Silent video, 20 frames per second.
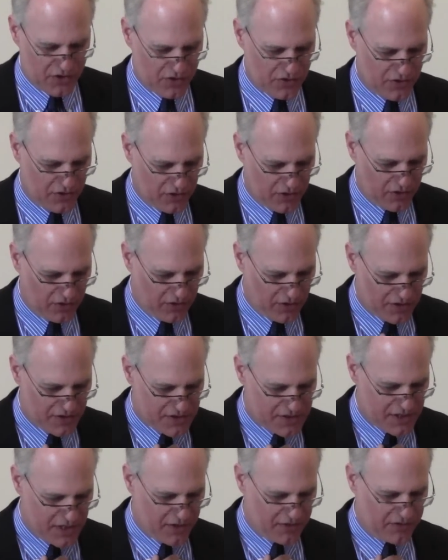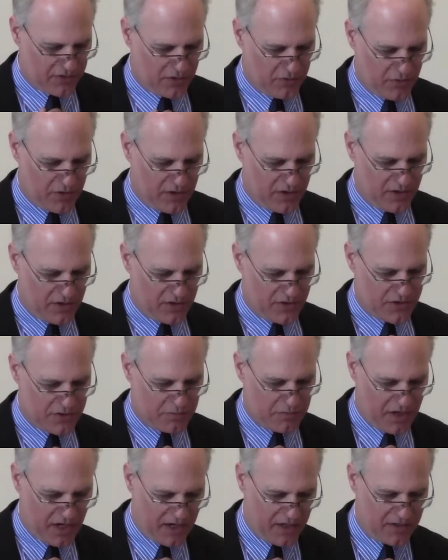should encourage South Korea and
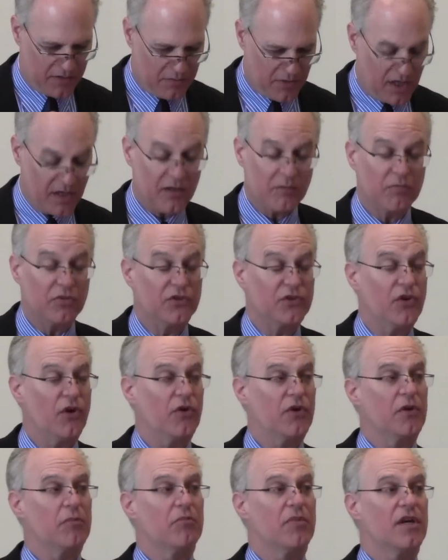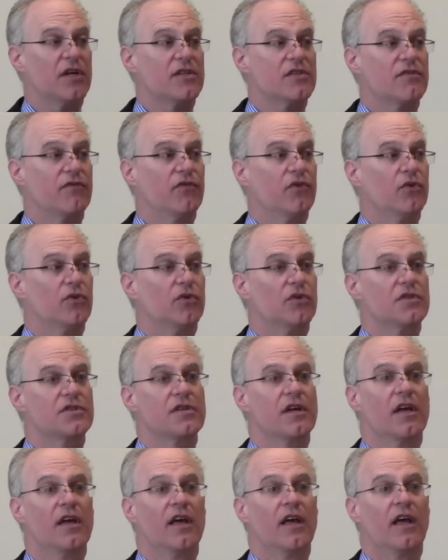Japan to make plutonium-based
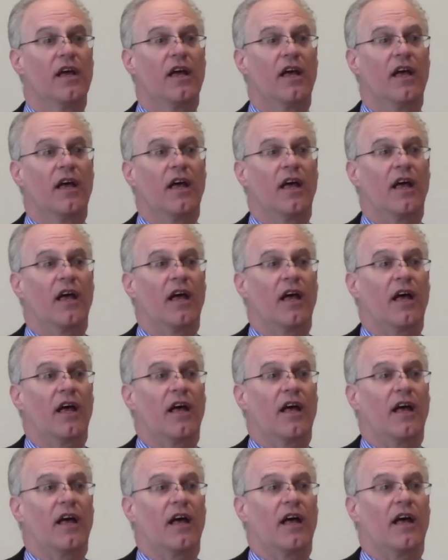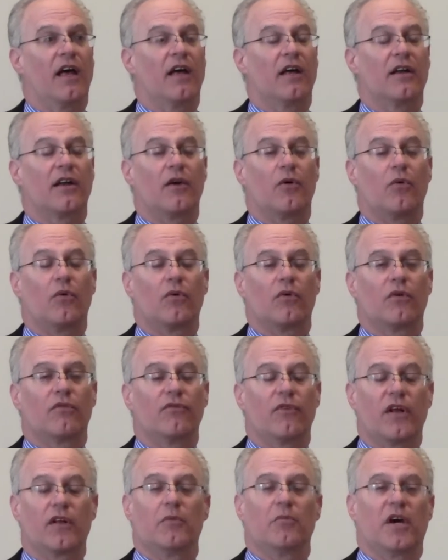fuels. Now, a
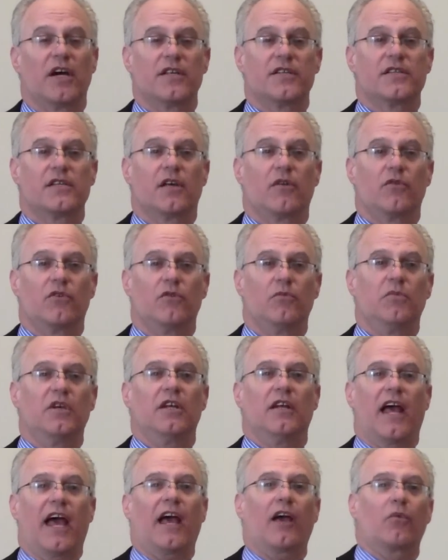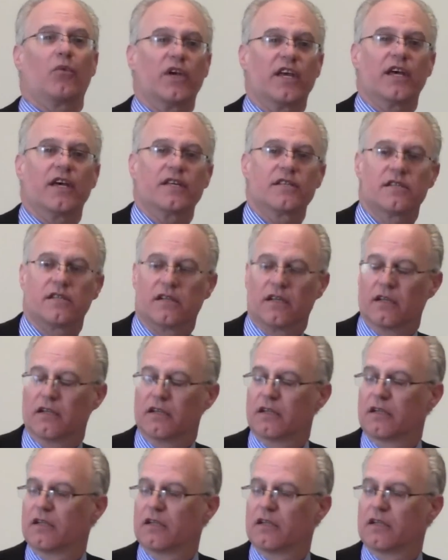friend of mine said, you mean acquiesce in?